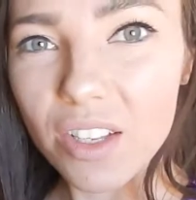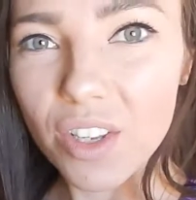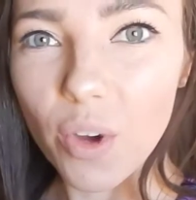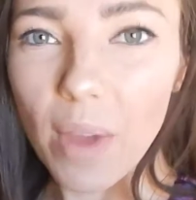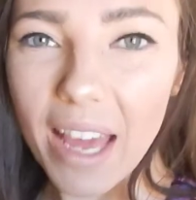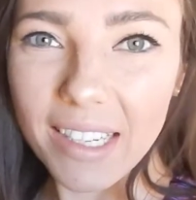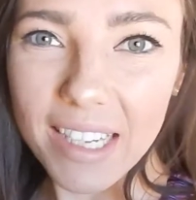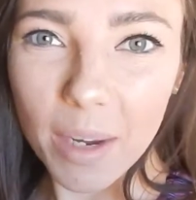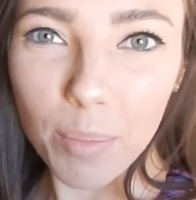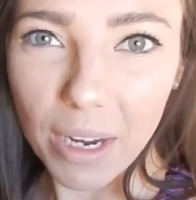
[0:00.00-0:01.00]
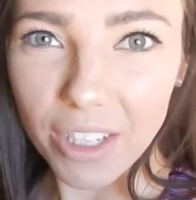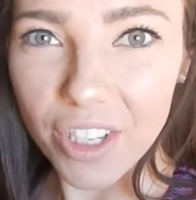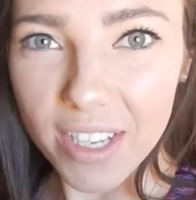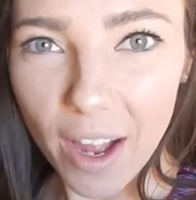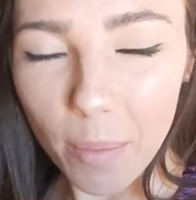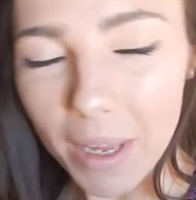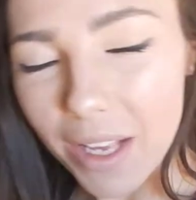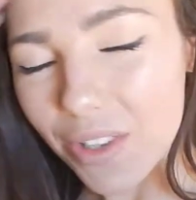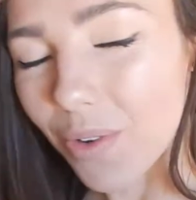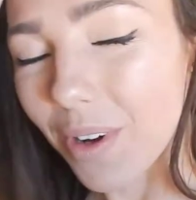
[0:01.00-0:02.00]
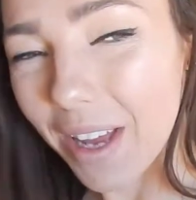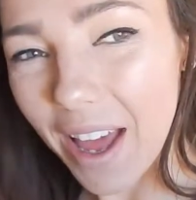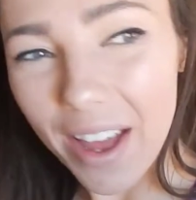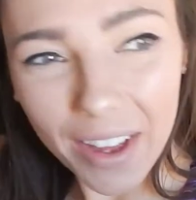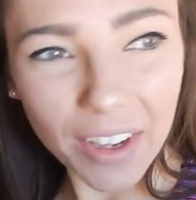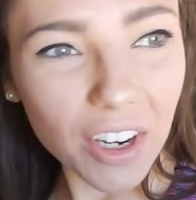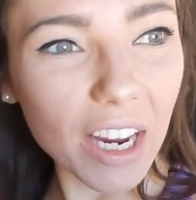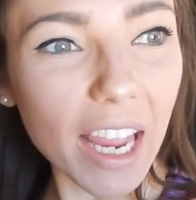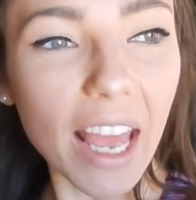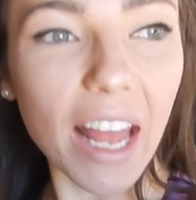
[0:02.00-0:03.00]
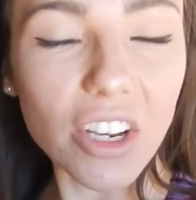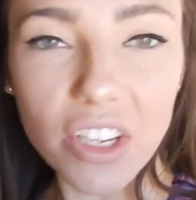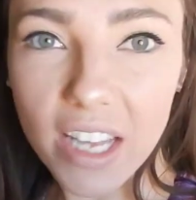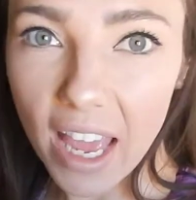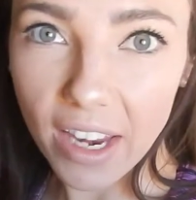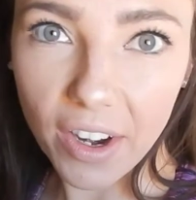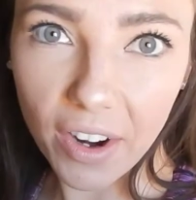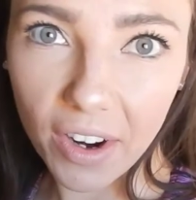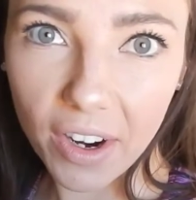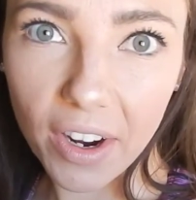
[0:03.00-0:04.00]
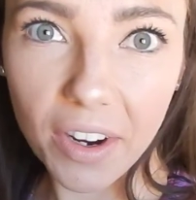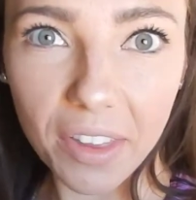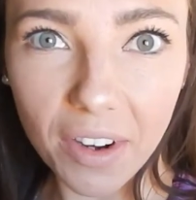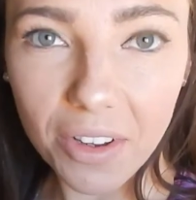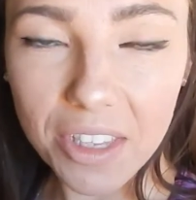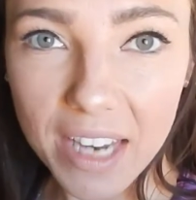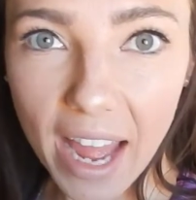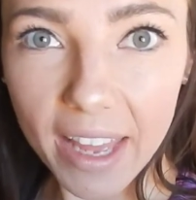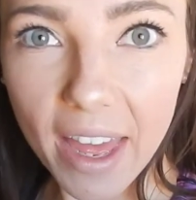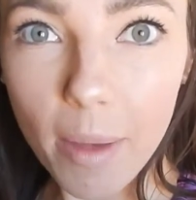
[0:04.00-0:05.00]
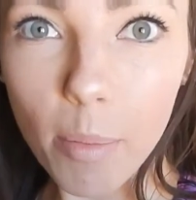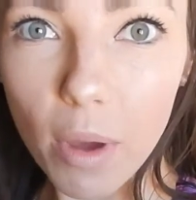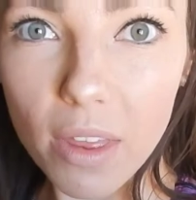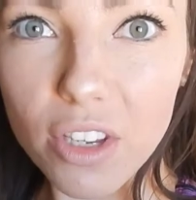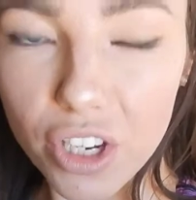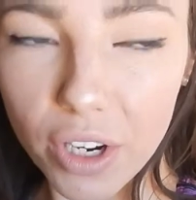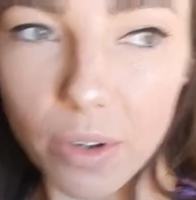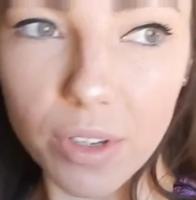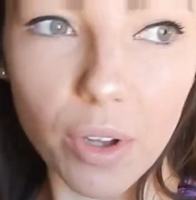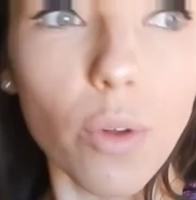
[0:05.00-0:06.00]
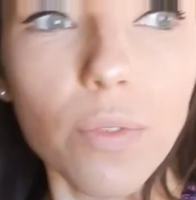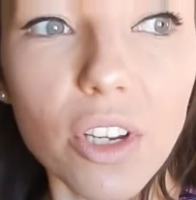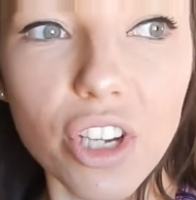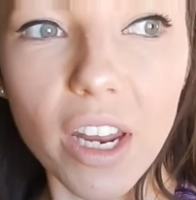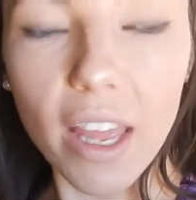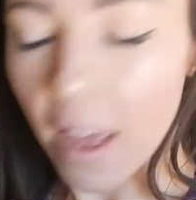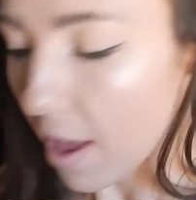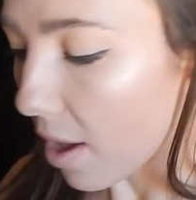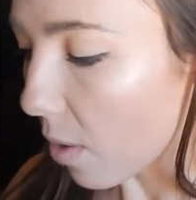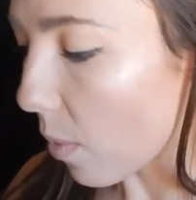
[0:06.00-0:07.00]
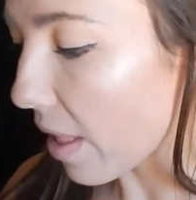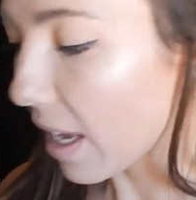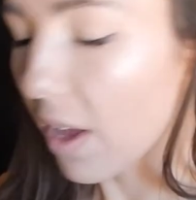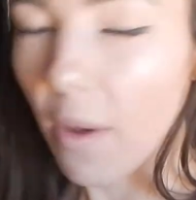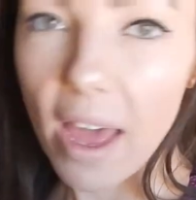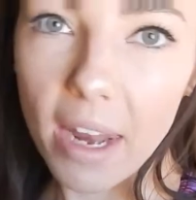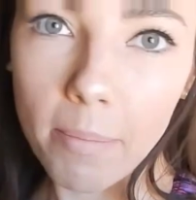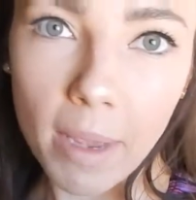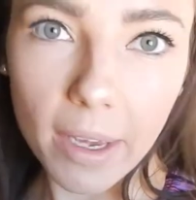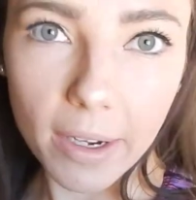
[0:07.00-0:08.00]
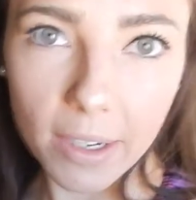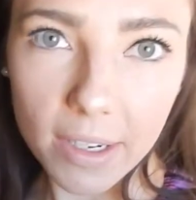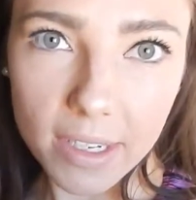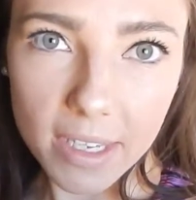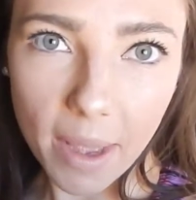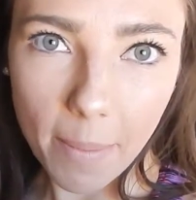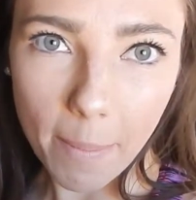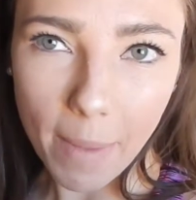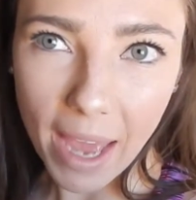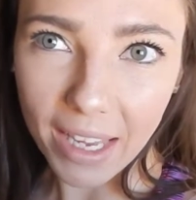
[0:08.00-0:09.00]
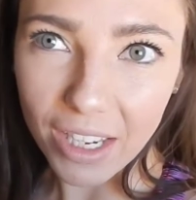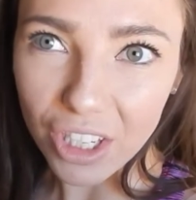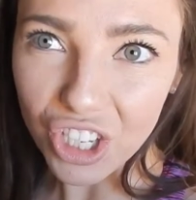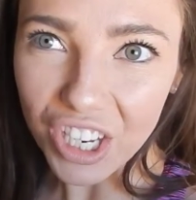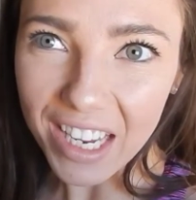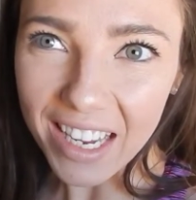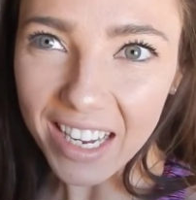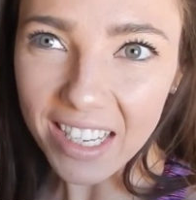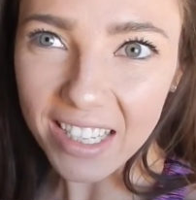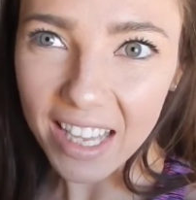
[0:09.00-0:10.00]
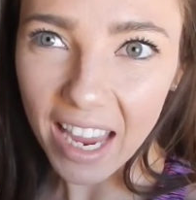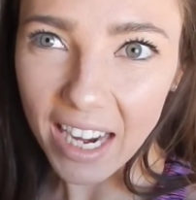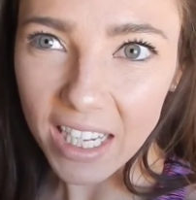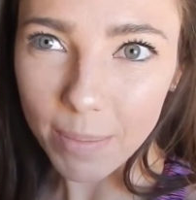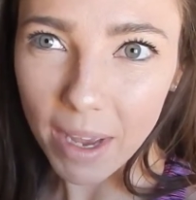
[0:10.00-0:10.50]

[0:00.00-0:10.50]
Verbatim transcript: So we had to take a break just now because Nora got hungry and I just handed her her little snack cup with Cheerios and goldfish in it while I go ahead and make her some mac and cheese, the Annie's